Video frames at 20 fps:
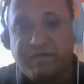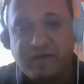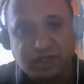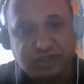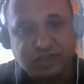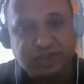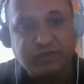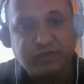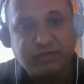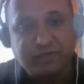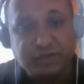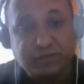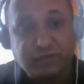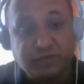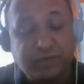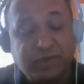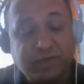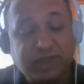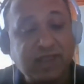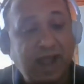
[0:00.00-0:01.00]
function which
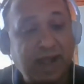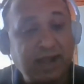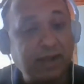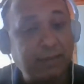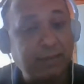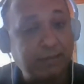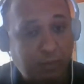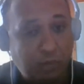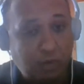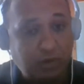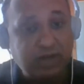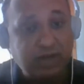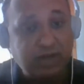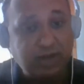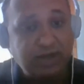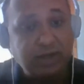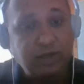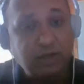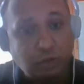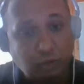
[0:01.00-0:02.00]
would be that
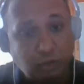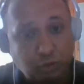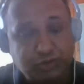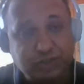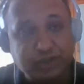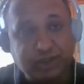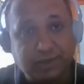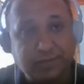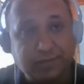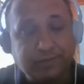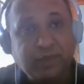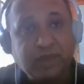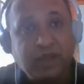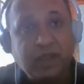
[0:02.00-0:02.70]
important and crucial.